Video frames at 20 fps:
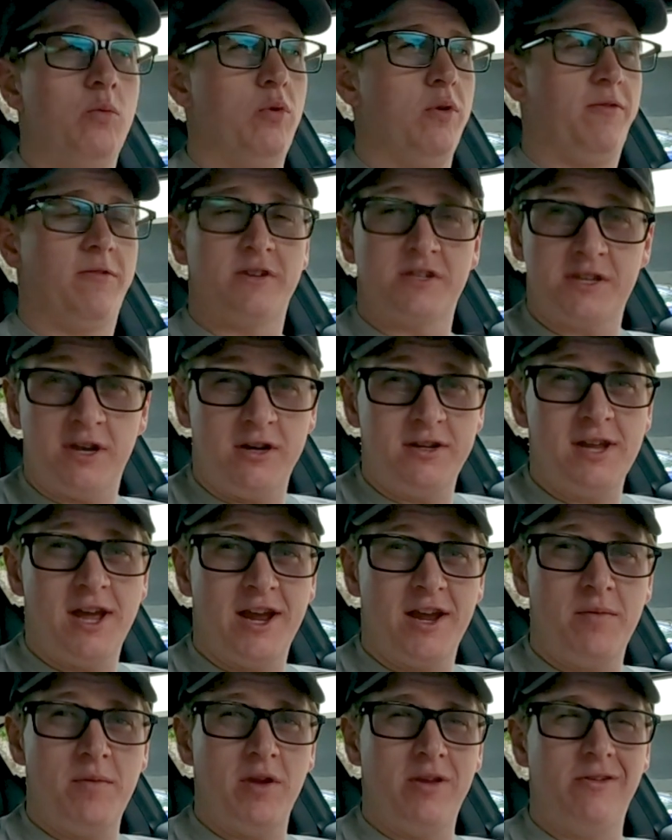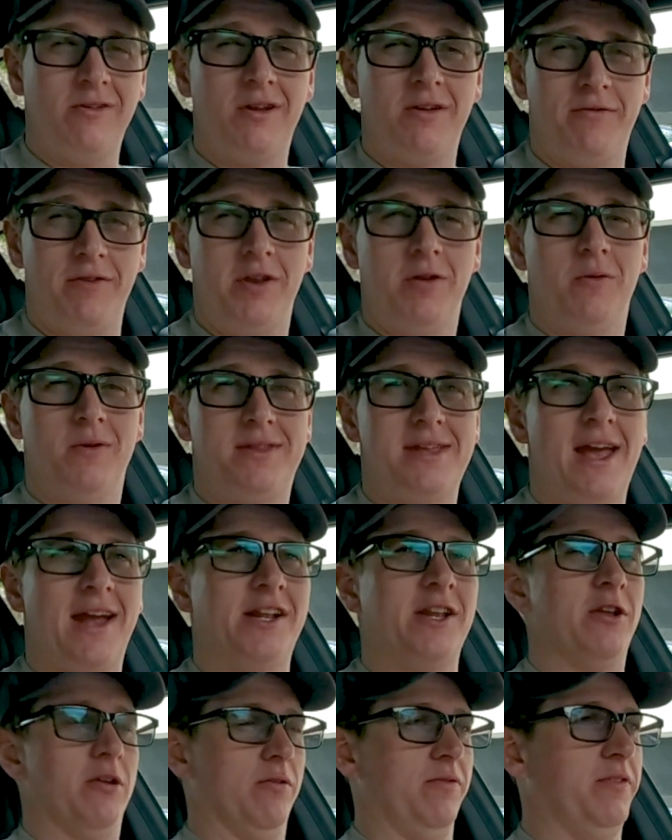When we first started talking about doing a video with
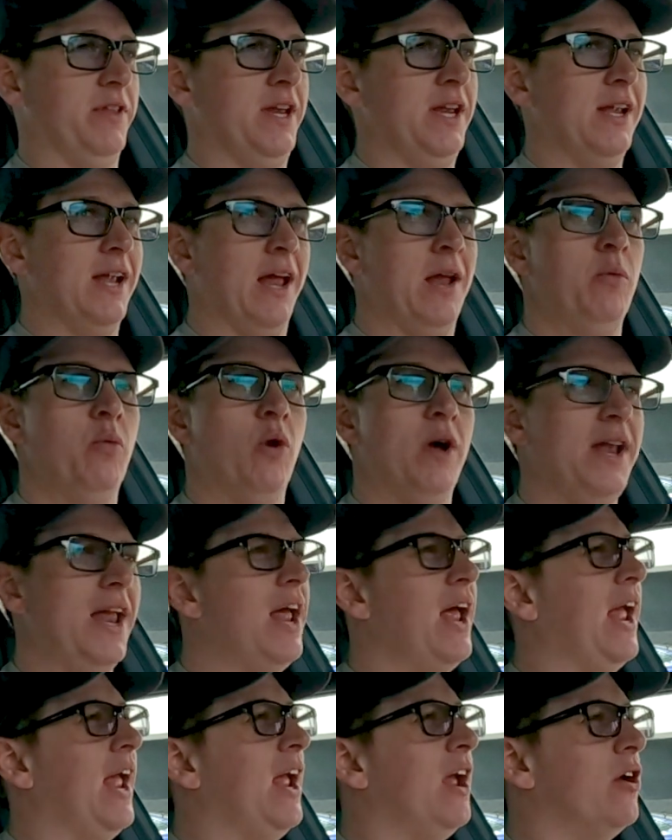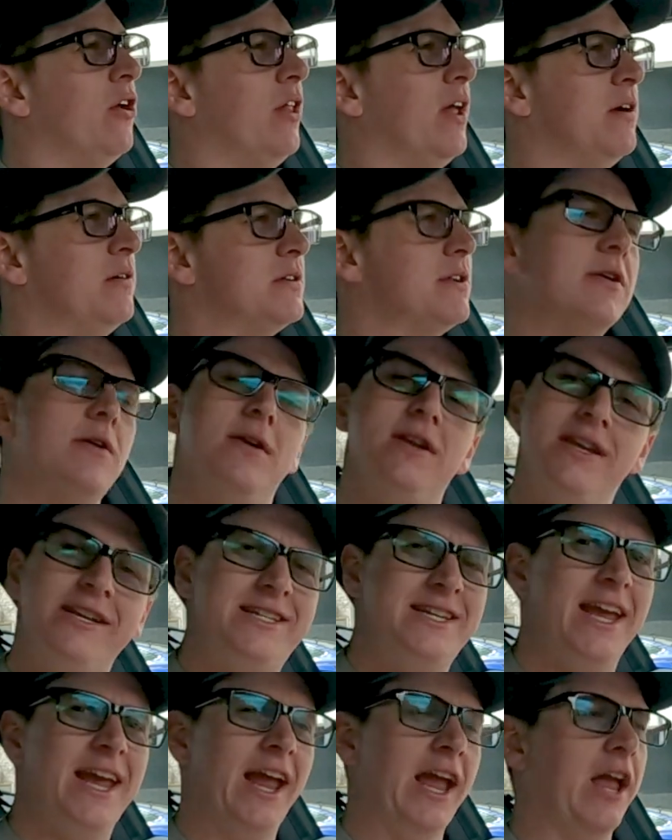Tactcal Fleet and what angle I was going to
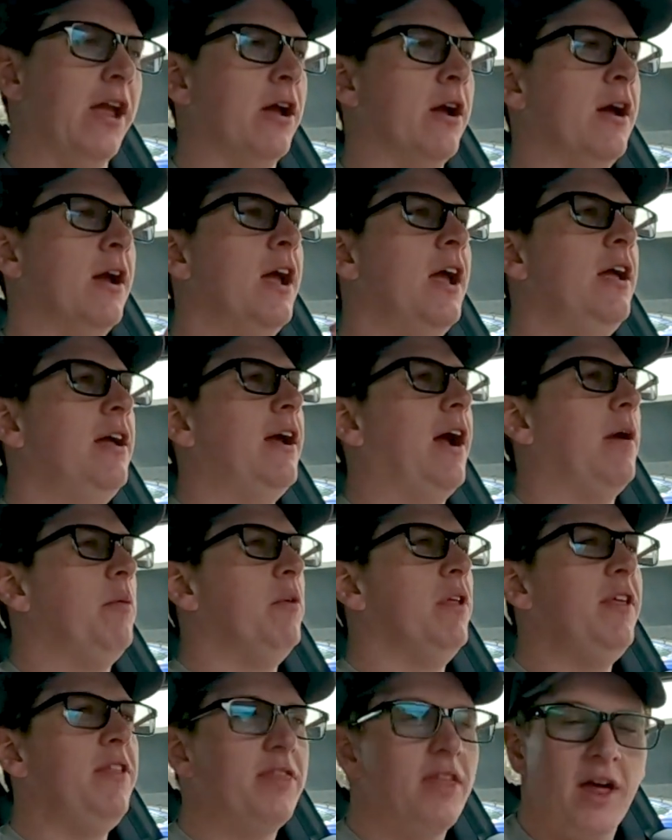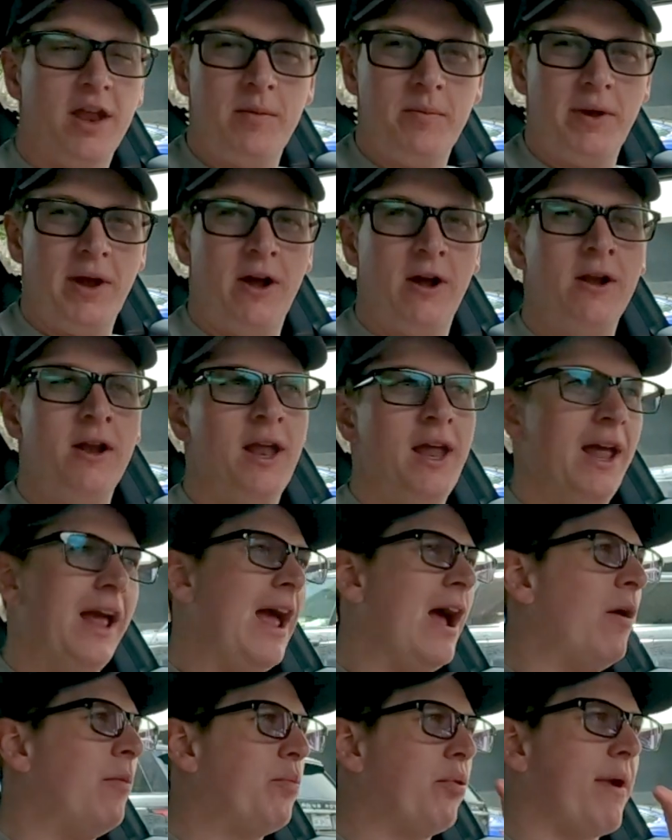take here, I really thought about
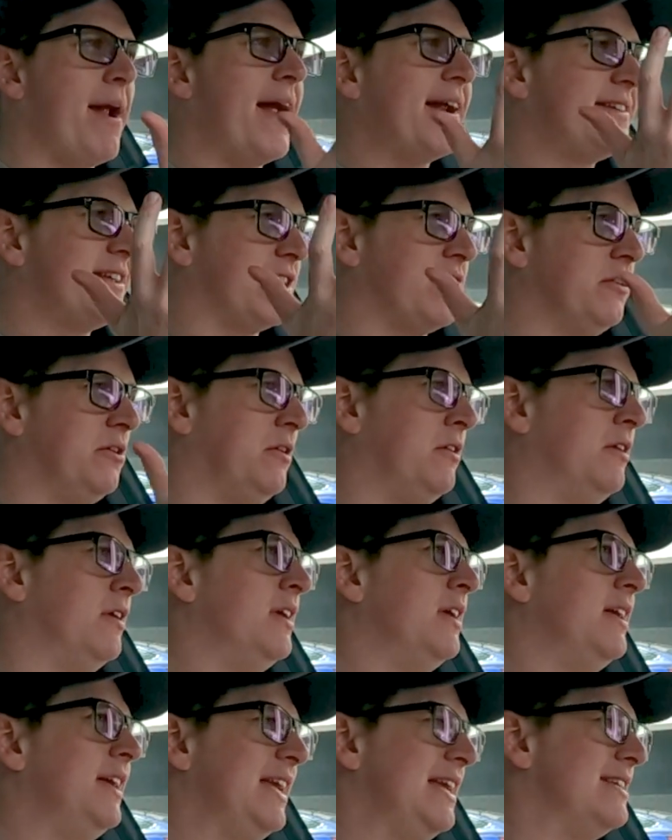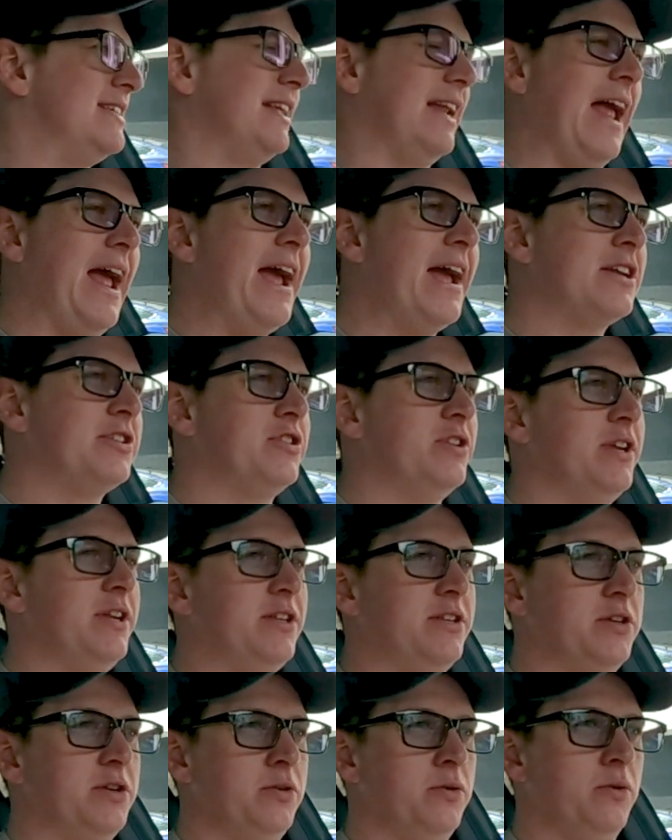how practical is it actually
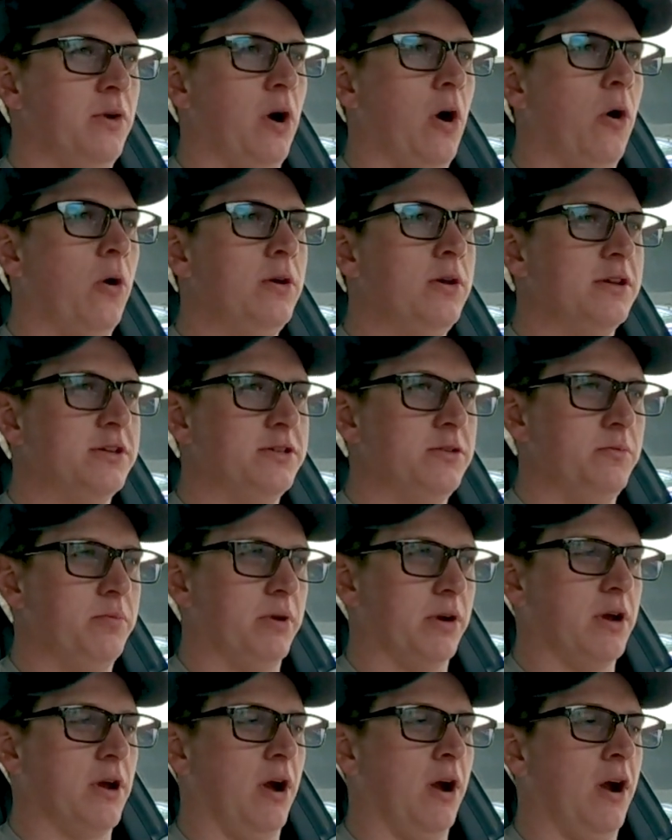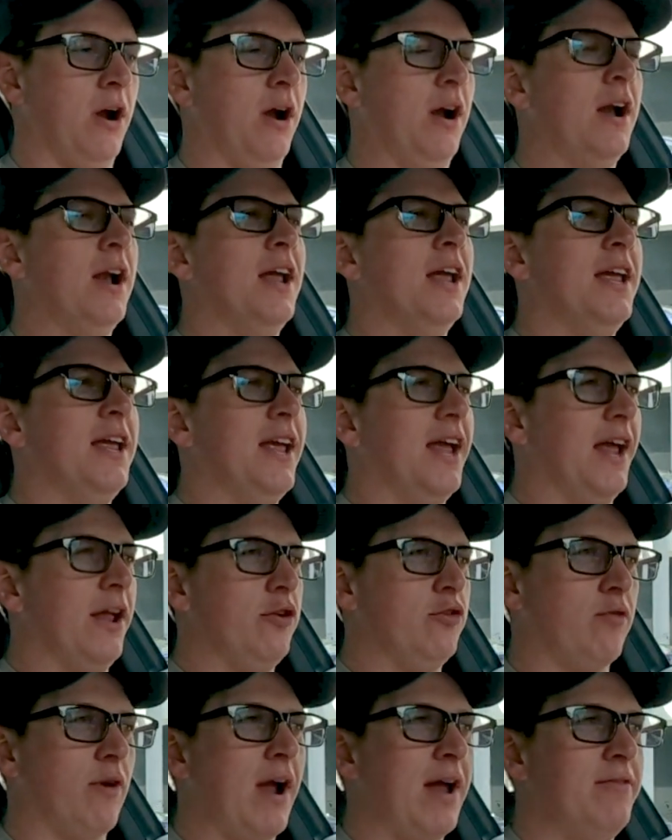to own a supercar and
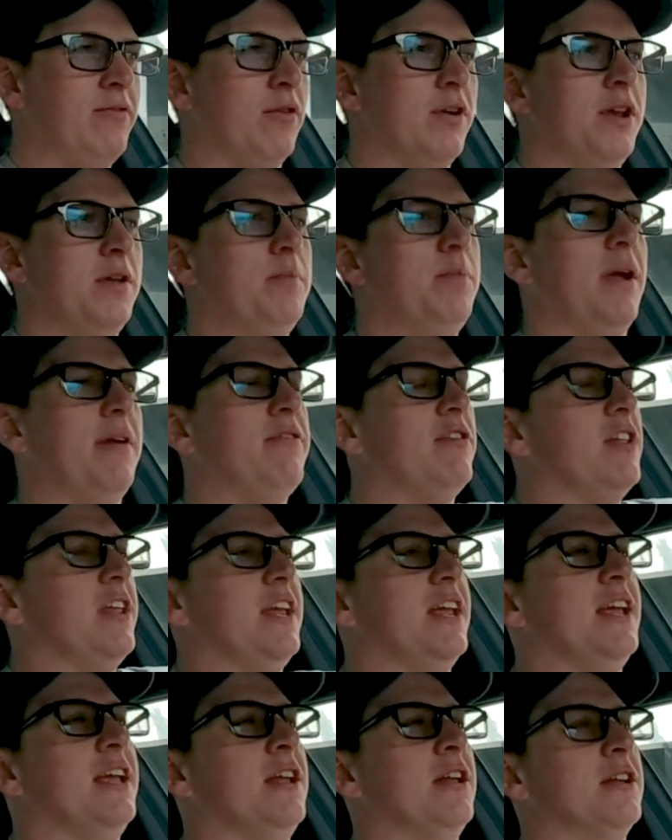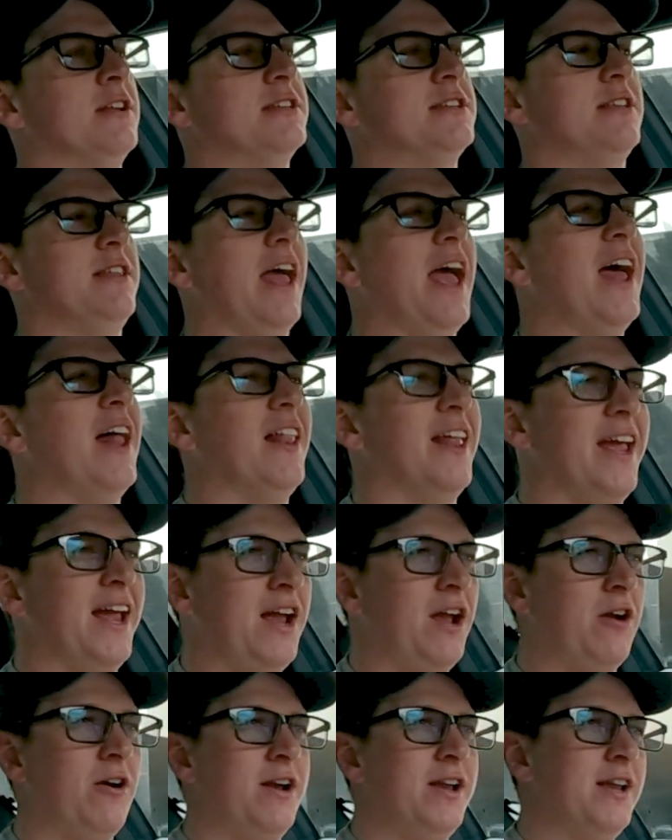drive one in Beverly Hills in the LA
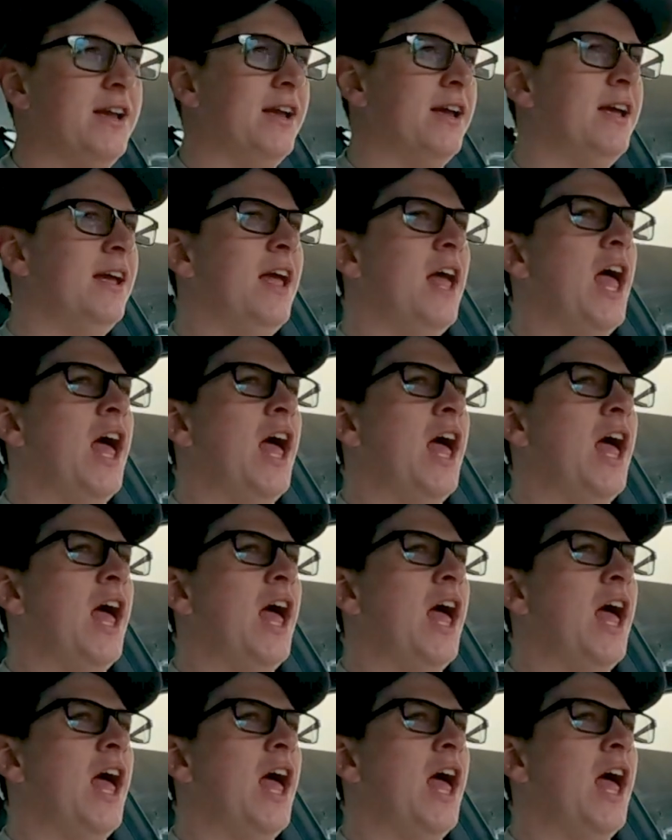area.